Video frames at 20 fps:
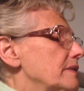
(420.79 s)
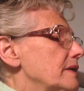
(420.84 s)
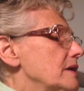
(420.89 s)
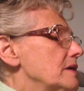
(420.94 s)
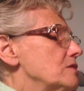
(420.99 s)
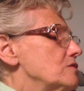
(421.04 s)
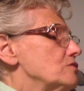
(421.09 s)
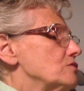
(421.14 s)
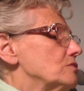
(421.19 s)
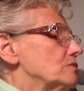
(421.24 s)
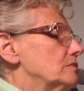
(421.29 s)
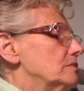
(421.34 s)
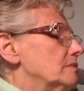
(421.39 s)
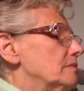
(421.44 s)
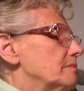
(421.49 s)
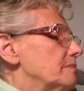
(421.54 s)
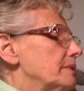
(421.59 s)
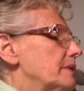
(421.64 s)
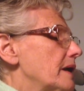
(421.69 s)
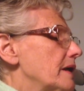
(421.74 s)
"Thank you,
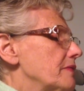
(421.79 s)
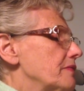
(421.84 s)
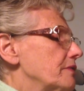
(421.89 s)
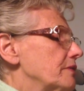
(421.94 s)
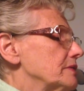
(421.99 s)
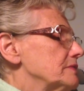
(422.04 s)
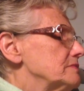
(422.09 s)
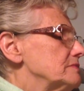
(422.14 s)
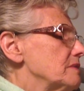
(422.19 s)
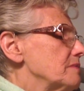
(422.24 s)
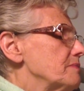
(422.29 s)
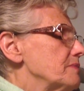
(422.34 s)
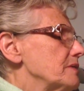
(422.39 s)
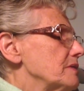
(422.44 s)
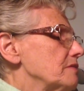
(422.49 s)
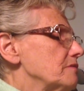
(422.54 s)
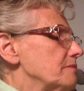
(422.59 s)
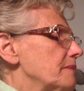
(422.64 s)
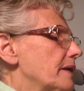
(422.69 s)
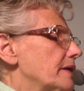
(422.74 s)
but i thought
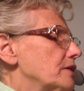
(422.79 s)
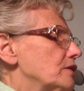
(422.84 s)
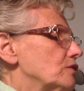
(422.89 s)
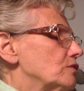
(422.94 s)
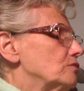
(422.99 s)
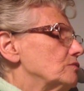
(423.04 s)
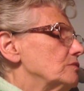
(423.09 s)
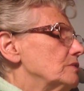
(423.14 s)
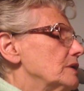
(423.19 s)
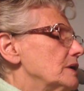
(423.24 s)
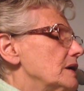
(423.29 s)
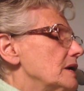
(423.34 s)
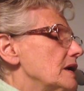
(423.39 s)
something of my own."